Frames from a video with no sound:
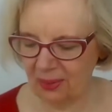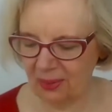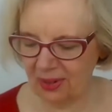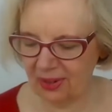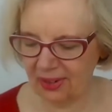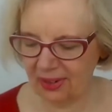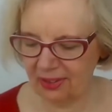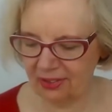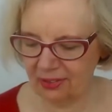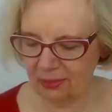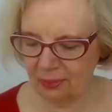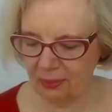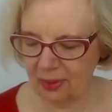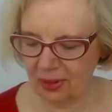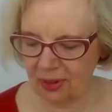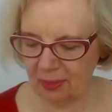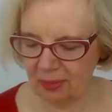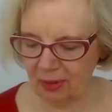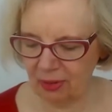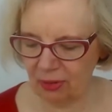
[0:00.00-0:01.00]
we're
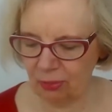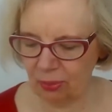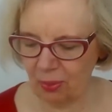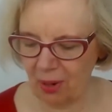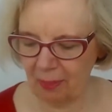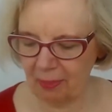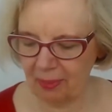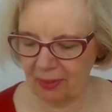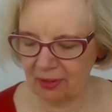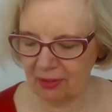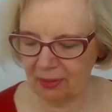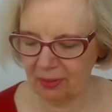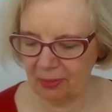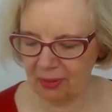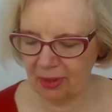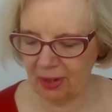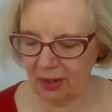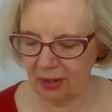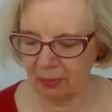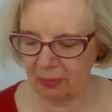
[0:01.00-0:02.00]
gonna be swapping some
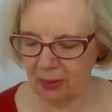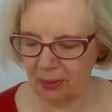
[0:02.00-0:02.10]
dog